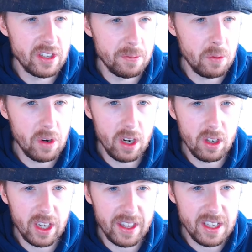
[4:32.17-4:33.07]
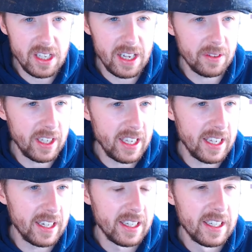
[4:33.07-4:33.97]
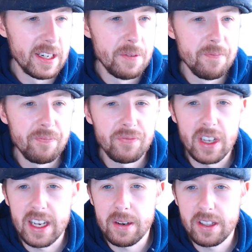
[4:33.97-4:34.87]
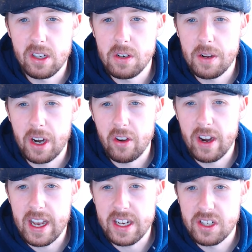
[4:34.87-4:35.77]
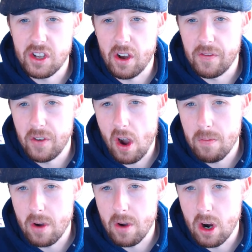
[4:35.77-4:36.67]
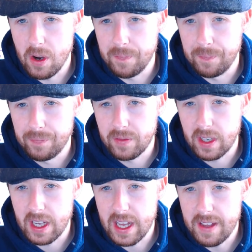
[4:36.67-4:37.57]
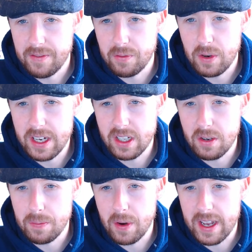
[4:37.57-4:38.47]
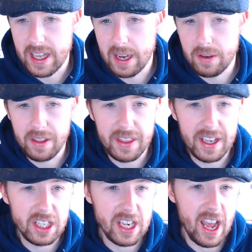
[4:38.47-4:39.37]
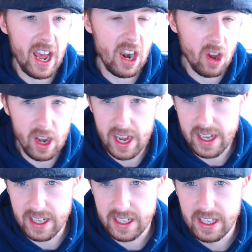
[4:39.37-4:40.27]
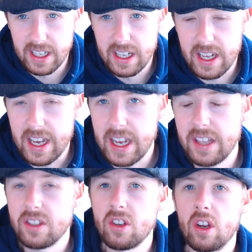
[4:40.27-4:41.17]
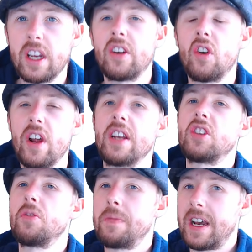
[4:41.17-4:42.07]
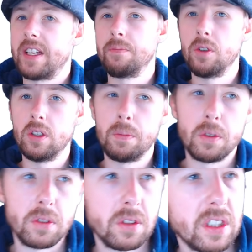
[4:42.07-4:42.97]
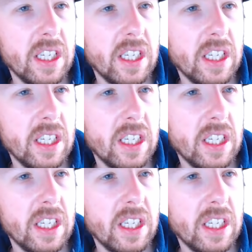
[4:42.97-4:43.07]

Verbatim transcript: But we're going to look at this level here. Now, I don't want to create any sort of FOMO, but if we do break out and things get a lot higher, it's going to create some nice multiples.